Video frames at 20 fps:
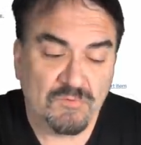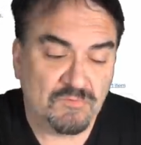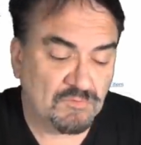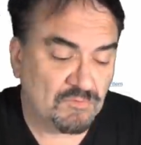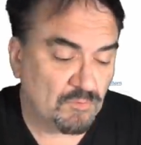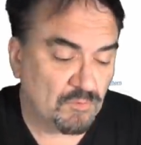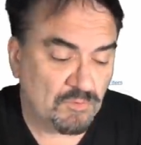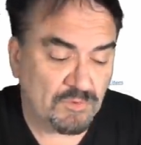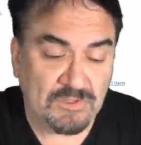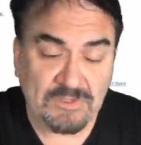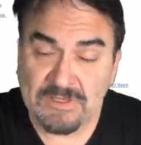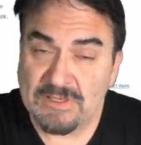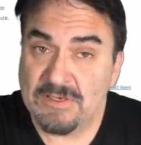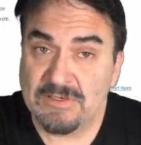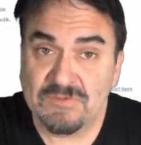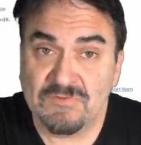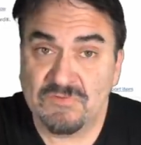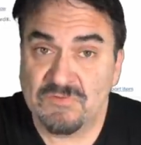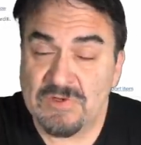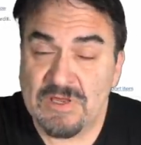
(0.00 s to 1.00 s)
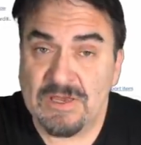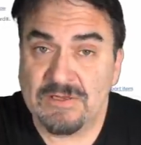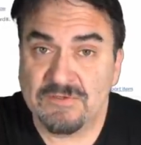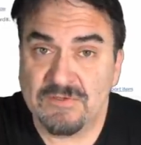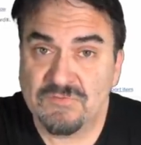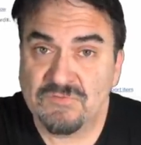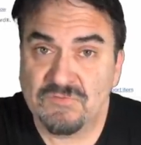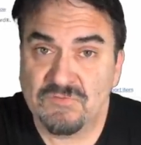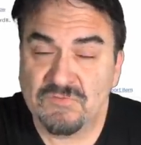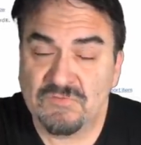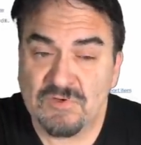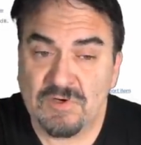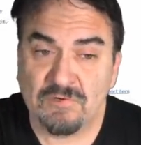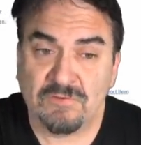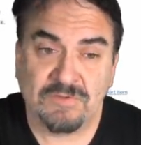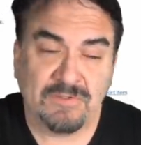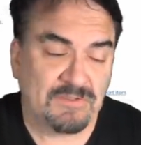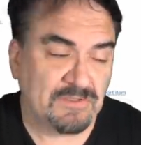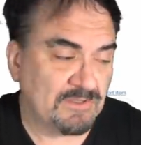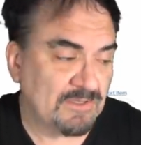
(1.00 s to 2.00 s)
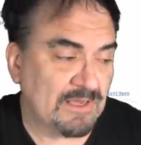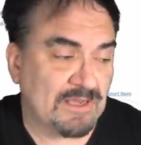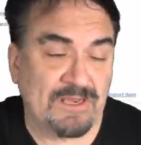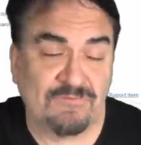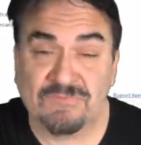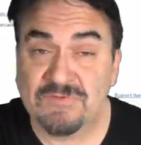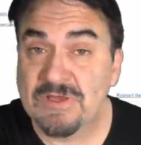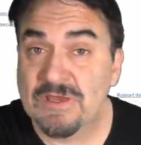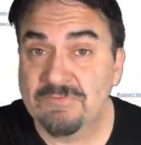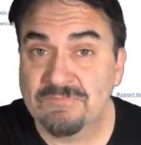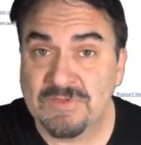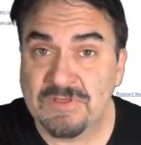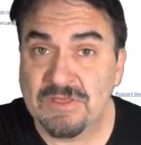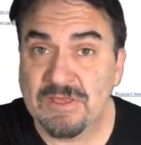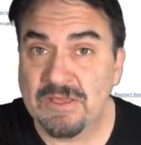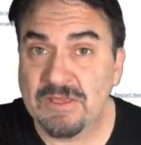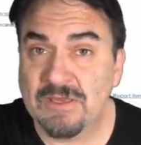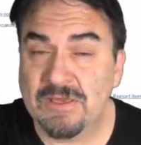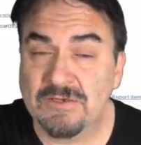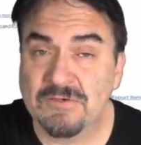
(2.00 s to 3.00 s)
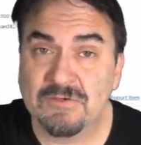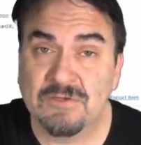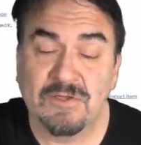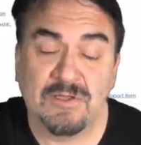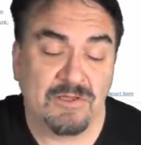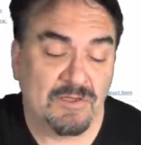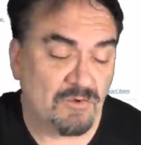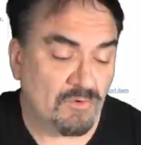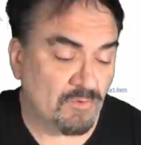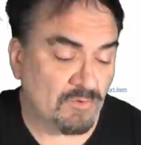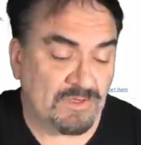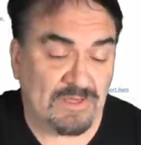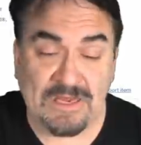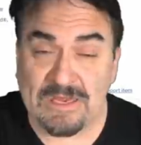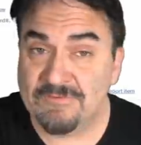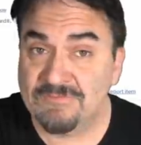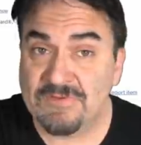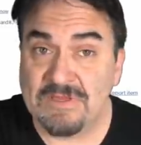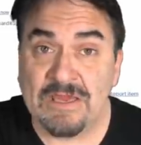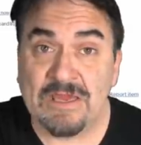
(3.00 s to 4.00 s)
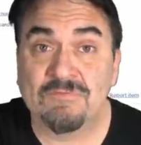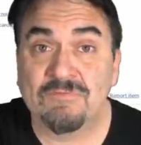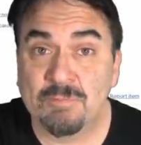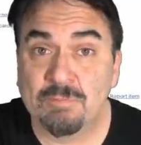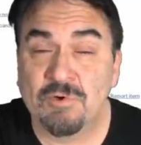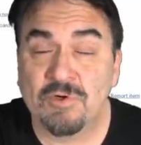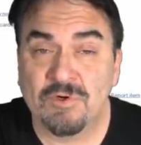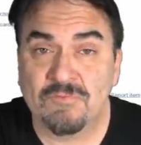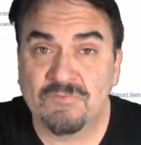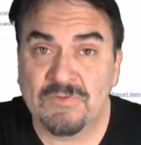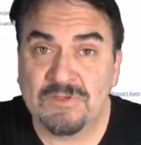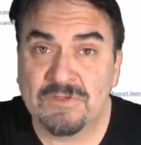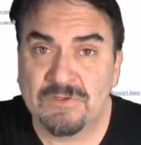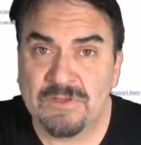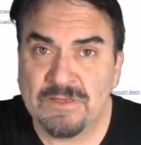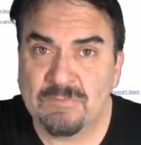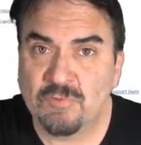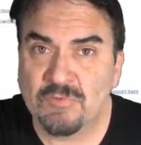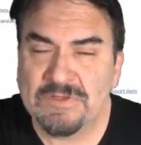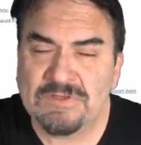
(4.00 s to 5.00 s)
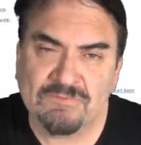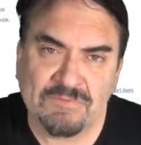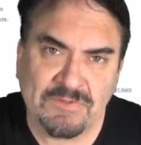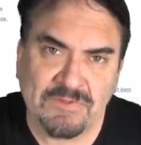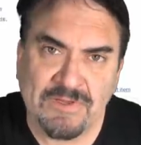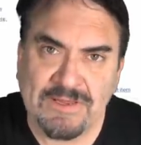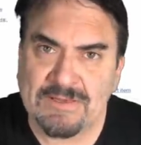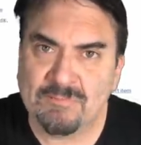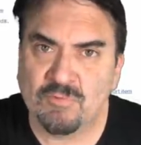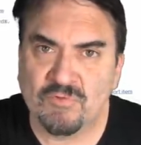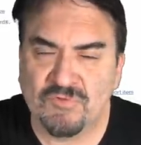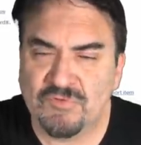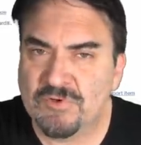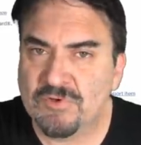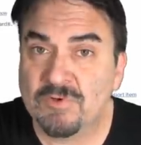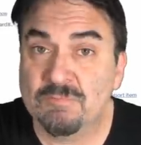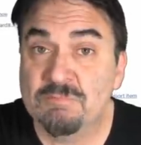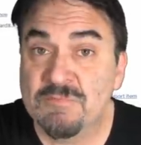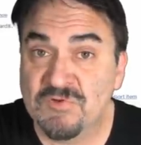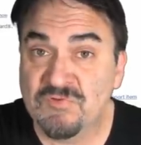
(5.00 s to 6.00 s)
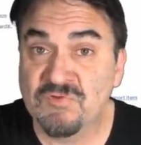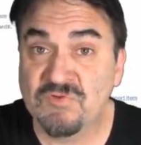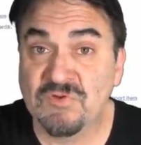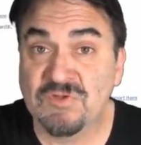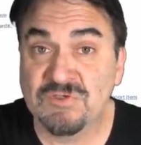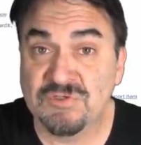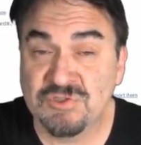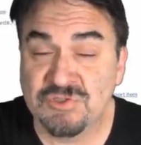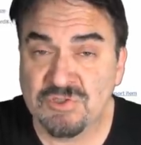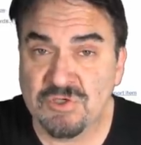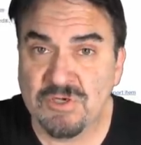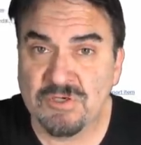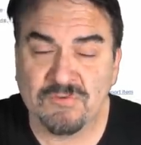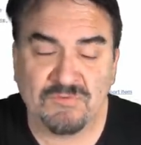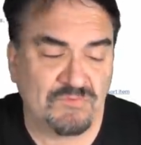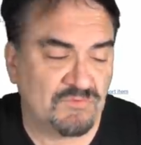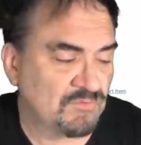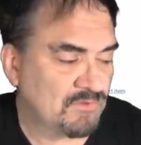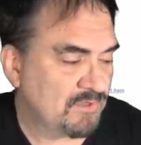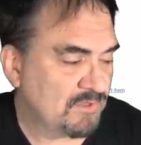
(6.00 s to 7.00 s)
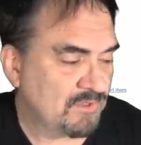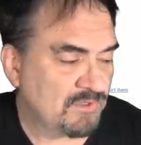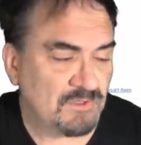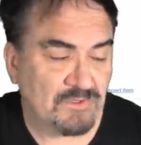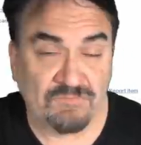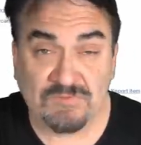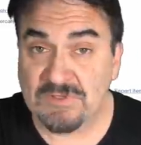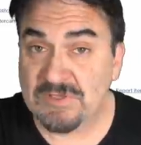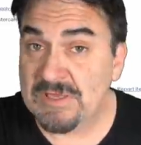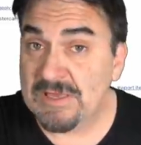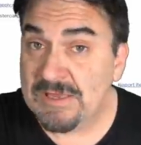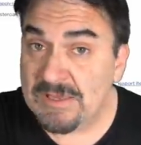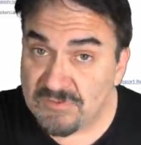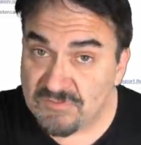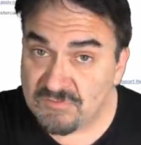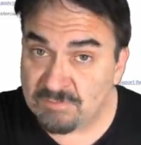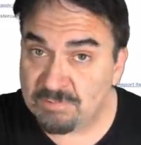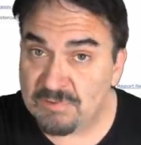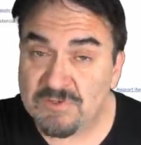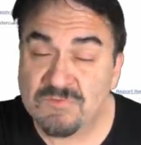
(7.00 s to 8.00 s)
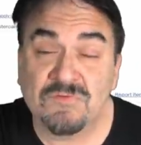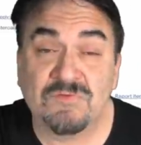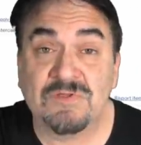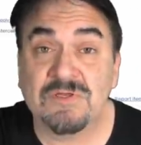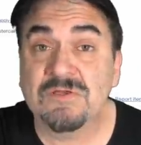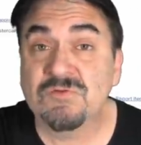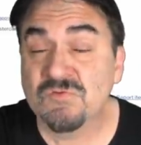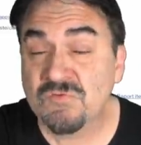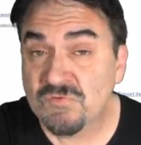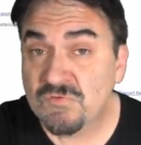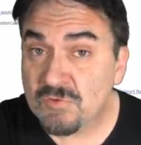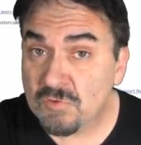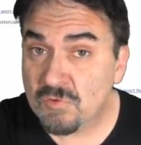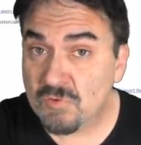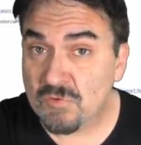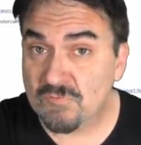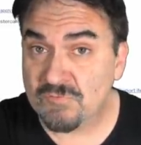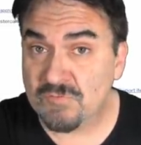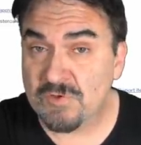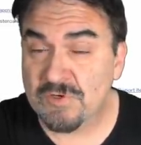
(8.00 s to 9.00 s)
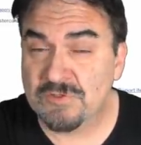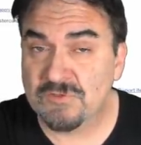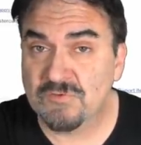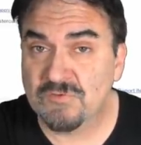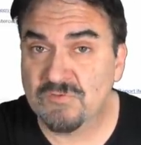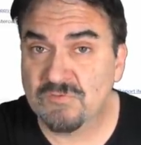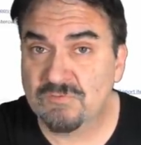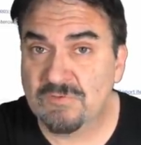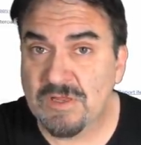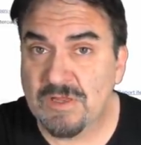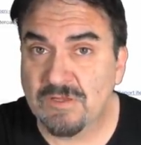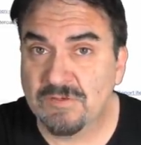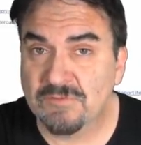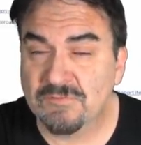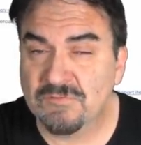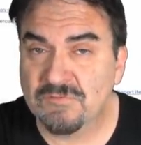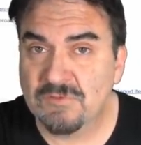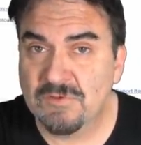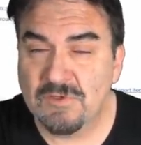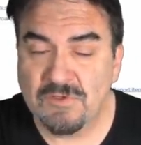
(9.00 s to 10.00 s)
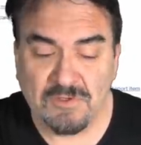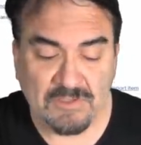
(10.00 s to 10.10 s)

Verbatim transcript: So again, it's not necessarily that you have to have the can or you have to have a perfect label. Even labels that are missing chunks, if the can's present, they can still go for hundreds of dollars.